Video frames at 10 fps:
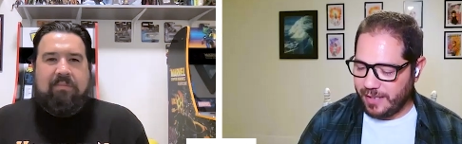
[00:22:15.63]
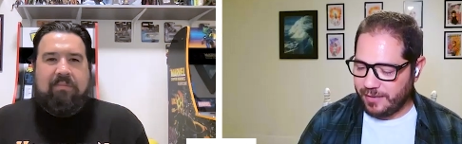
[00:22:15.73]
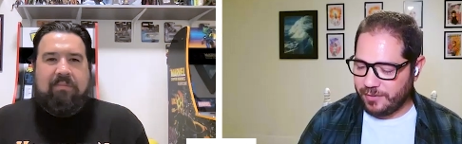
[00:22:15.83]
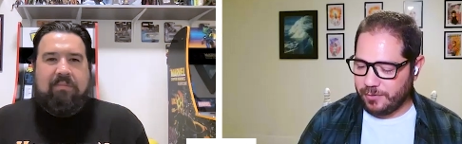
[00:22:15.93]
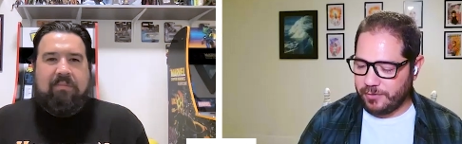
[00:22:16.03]

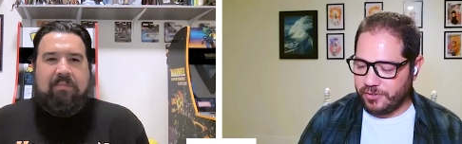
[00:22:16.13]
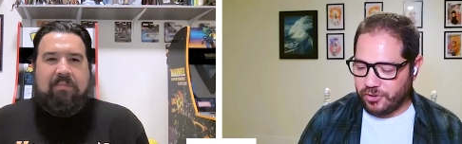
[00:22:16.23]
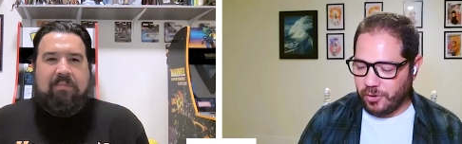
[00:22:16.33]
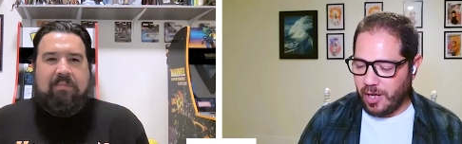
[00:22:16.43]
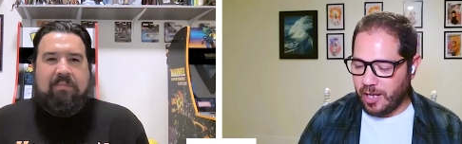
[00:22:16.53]
Speaker 1: case through
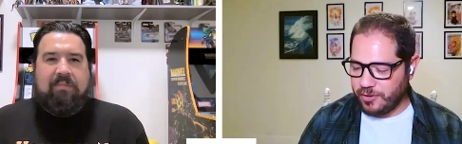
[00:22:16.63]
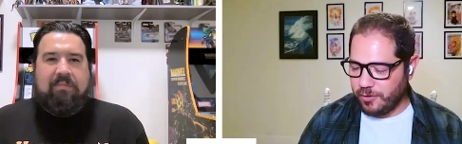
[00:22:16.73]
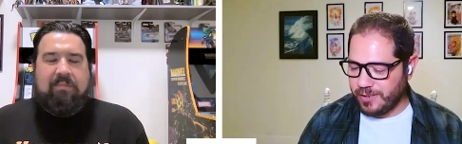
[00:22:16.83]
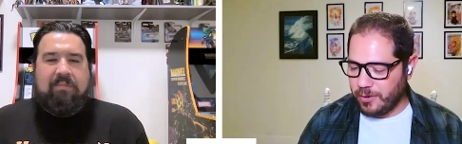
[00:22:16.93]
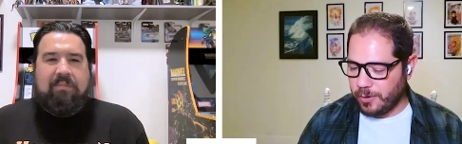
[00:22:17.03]
original audio
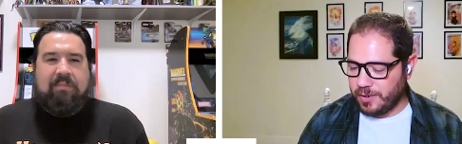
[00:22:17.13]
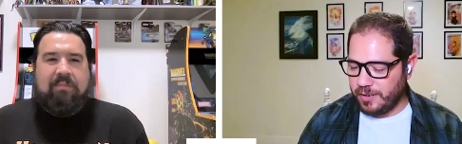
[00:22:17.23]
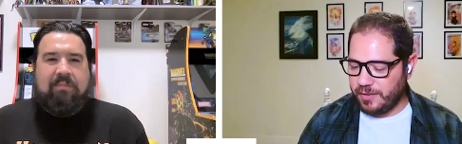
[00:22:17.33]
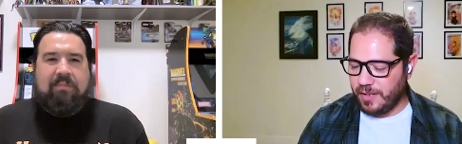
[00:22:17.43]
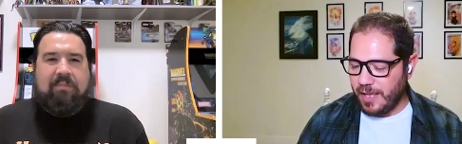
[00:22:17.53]

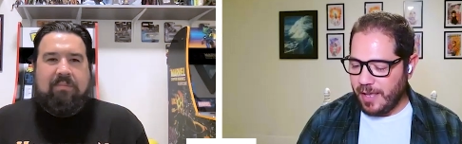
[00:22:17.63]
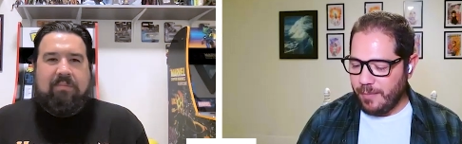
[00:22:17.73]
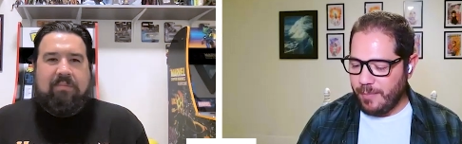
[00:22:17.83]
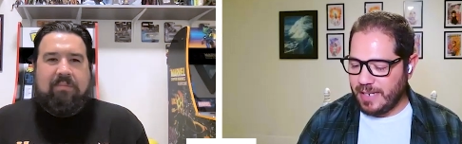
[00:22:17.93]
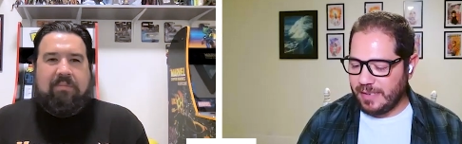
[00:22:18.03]
recordings
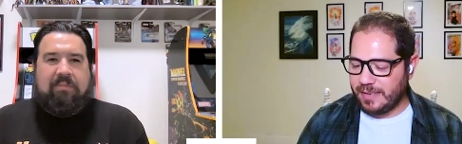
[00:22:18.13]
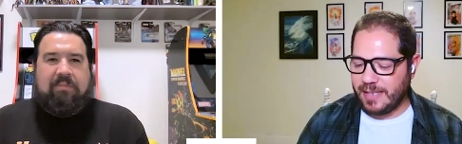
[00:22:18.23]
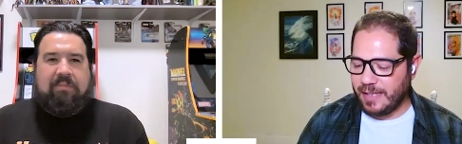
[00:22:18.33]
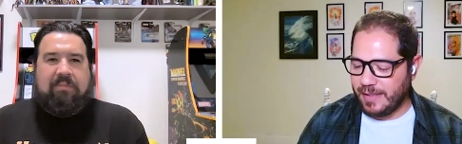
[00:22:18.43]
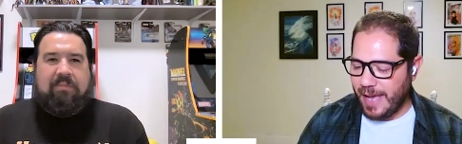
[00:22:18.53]
made
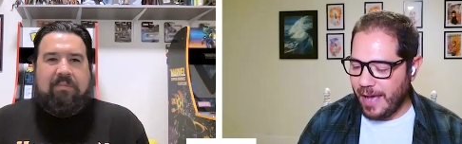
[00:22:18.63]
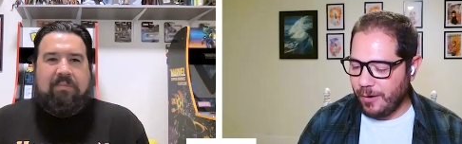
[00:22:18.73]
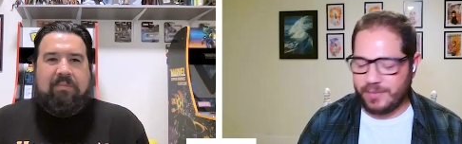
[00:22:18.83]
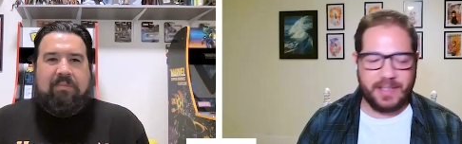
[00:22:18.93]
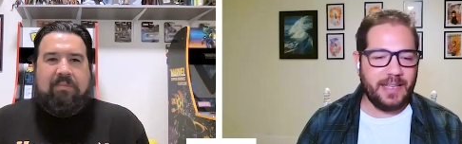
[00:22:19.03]
inside the
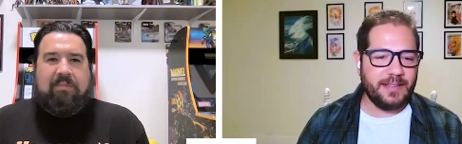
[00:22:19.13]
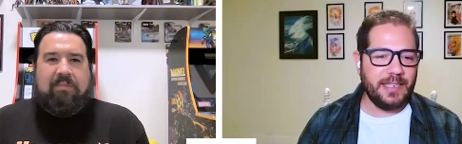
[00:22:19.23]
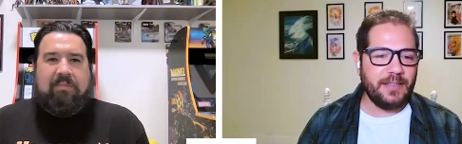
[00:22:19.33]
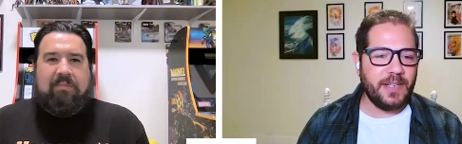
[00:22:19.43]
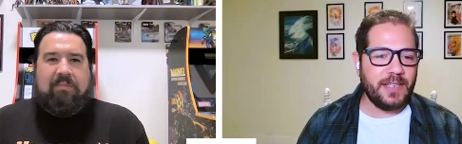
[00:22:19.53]
house as
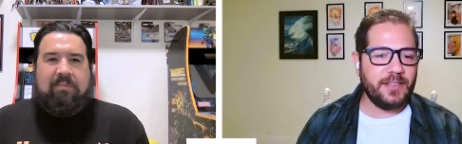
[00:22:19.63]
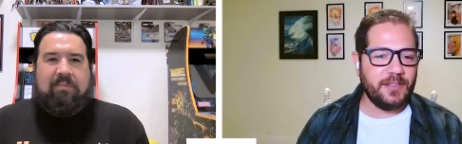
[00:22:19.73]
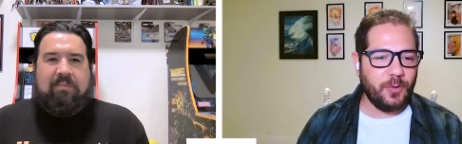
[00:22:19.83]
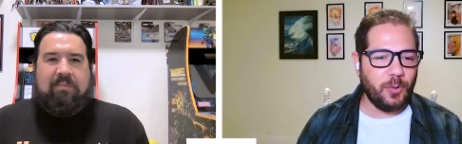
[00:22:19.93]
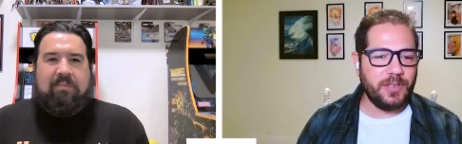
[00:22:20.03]
the events
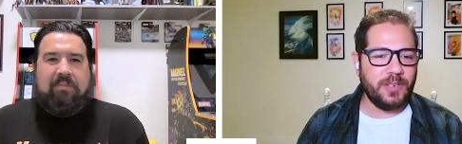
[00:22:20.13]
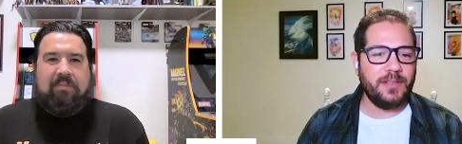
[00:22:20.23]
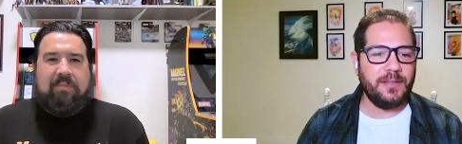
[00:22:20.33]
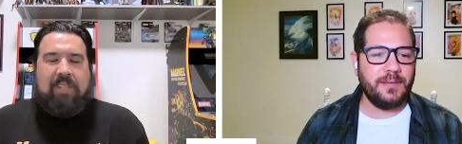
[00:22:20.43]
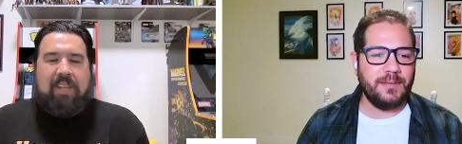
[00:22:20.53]
unfolded.
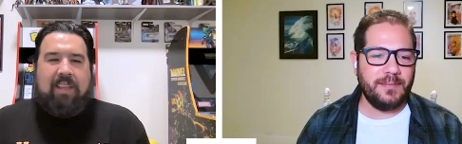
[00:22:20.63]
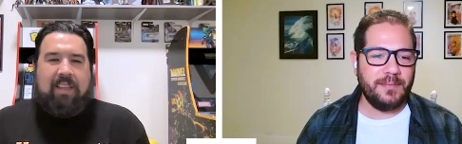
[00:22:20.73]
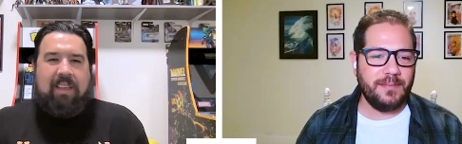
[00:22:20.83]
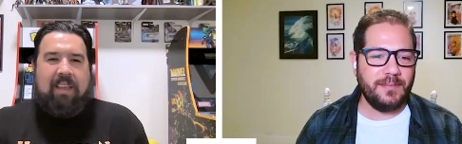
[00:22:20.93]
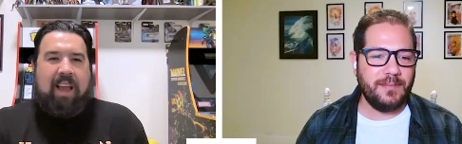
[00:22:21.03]

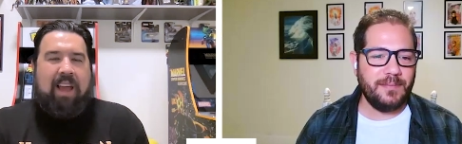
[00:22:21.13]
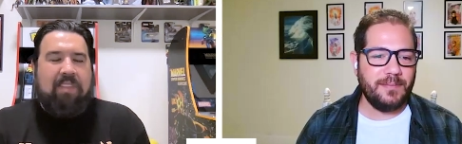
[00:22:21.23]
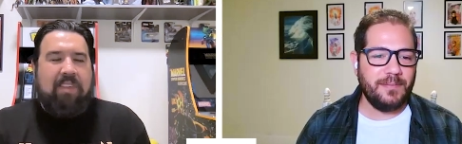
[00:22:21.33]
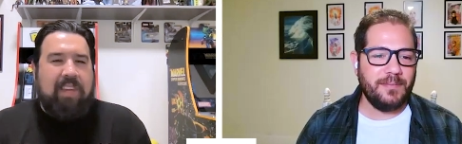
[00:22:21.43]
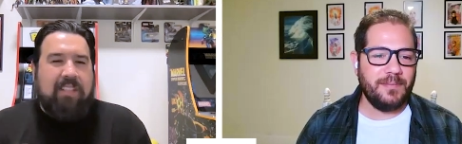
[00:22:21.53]
Speaker 2: I
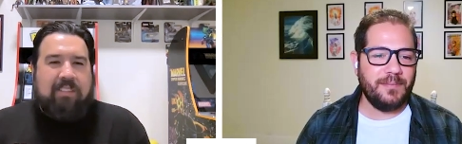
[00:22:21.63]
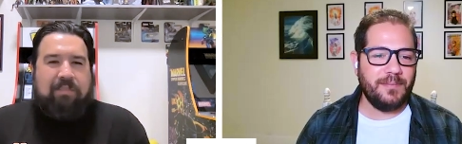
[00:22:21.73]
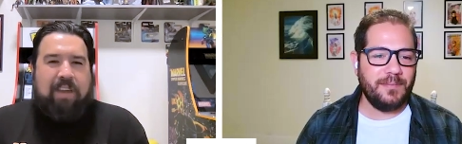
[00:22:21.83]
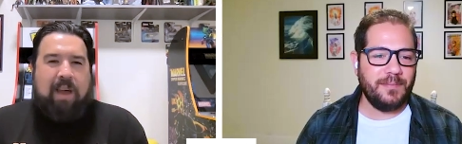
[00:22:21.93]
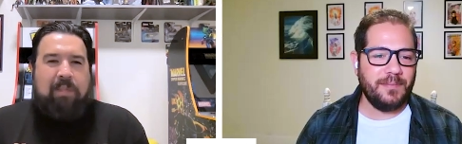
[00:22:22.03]
think that's the
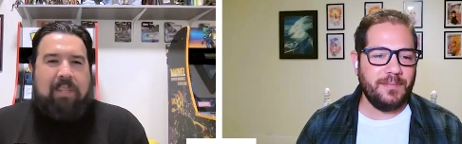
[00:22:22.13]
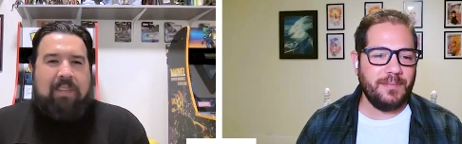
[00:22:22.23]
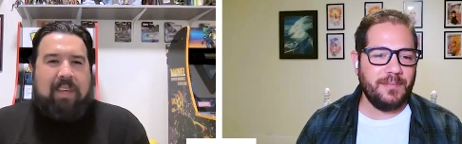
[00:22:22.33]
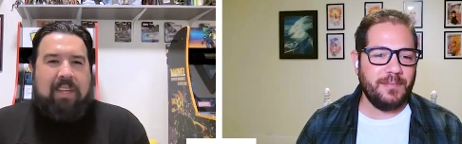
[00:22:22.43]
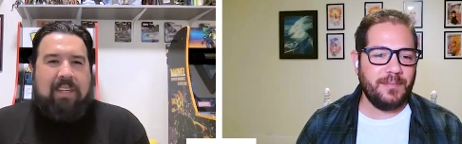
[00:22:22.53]
family
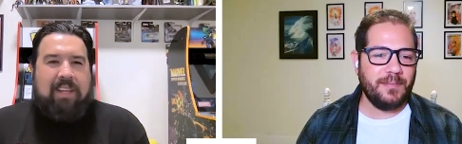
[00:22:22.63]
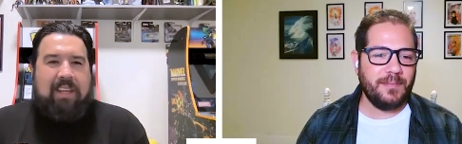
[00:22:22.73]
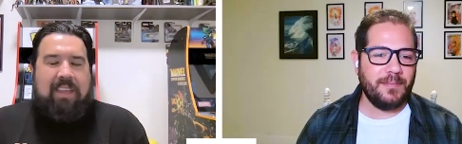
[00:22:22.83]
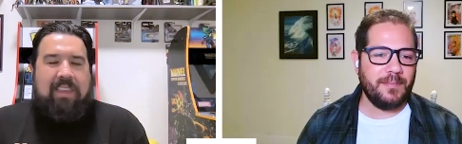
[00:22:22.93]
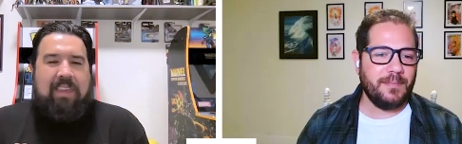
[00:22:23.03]
that
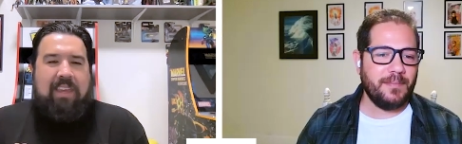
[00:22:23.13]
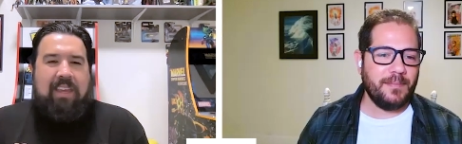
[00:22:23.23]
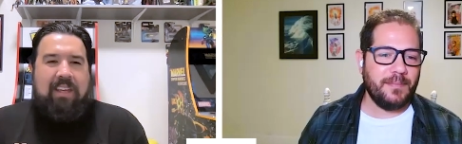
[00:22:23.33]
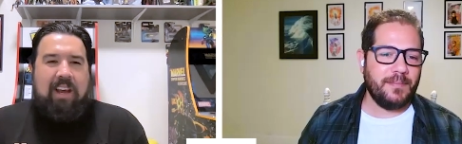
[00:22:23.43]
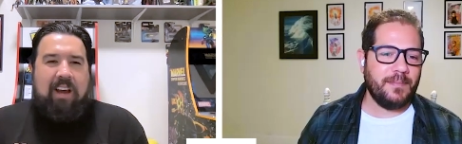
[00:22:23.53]
The
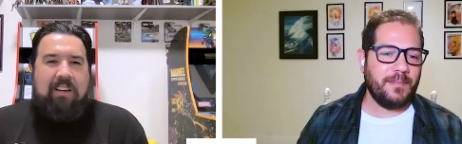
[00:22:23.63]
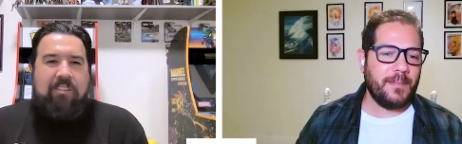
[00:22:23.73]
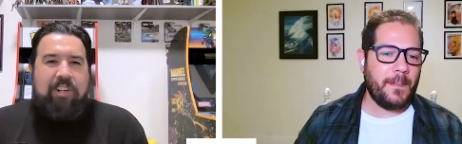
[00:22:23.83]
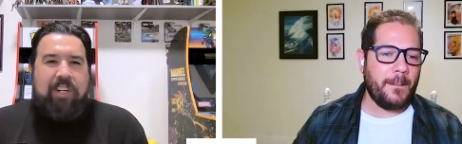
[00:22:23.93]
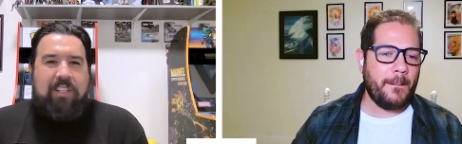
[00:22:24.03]

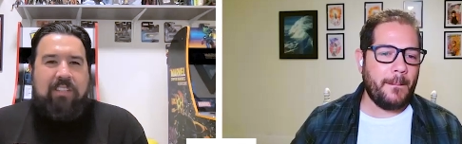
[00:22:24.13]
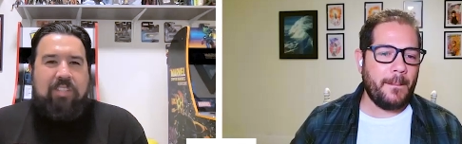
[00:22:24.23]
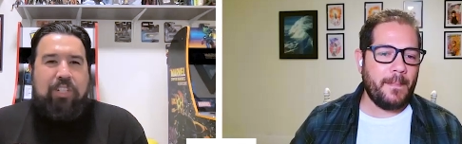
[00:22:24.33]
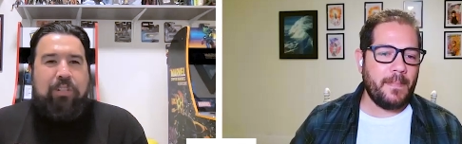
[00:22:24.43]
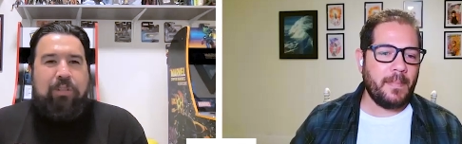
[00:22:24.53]
Conjuring
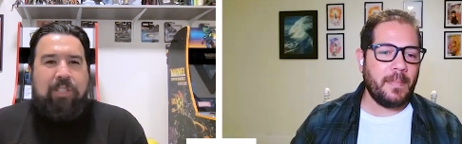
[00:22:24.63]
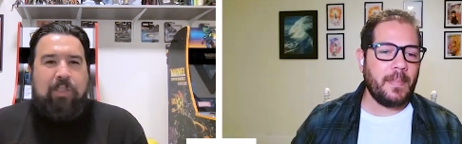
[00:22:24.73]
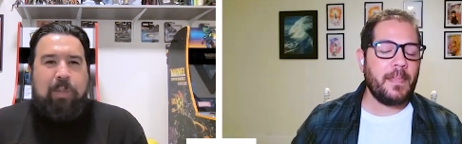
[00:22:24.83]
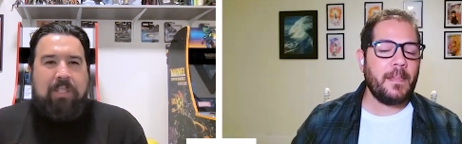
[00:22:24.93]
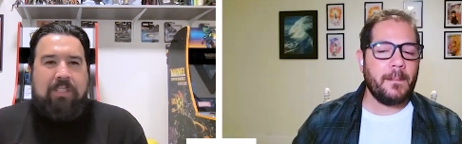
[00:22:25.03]
2 is
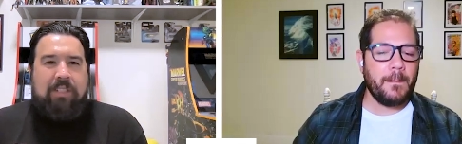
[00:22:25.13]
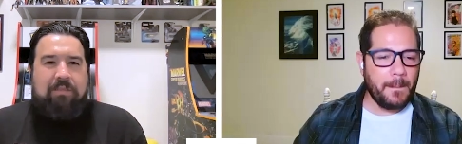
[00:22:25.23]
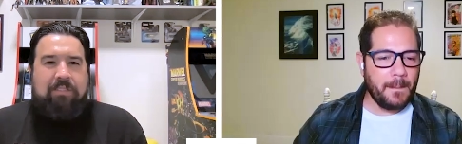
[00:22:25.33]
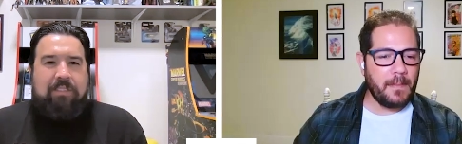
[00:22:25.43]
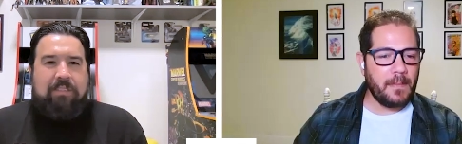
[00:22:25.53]
Speaker 1: based off
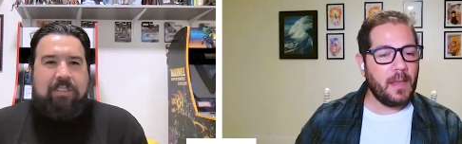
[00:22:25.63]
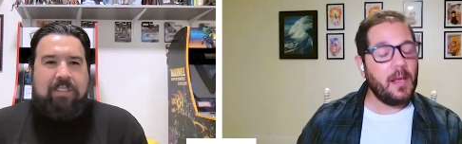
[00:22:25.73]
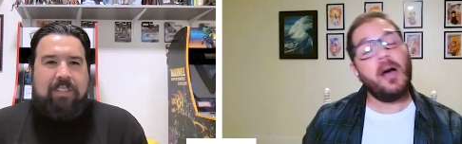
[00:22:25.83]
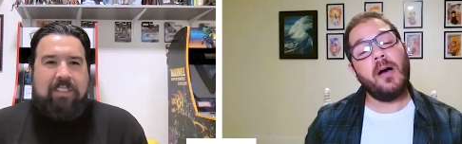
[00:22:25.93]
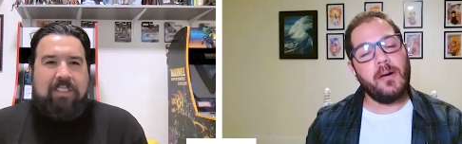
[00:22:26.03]
of.
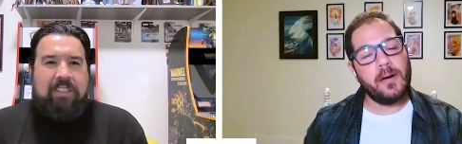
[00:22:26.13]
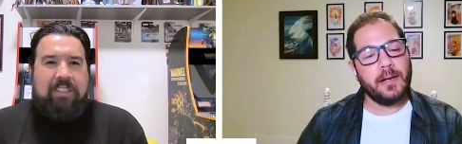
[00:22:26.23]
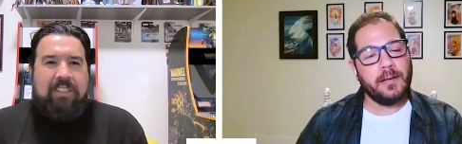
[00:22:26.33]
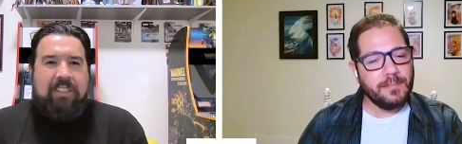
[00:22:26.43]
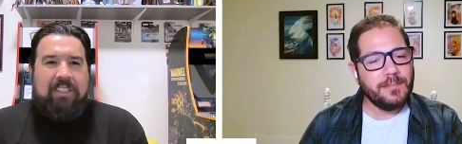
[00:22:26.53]
Oh,
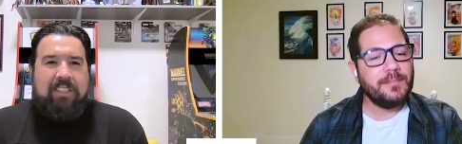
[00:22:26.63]
okay.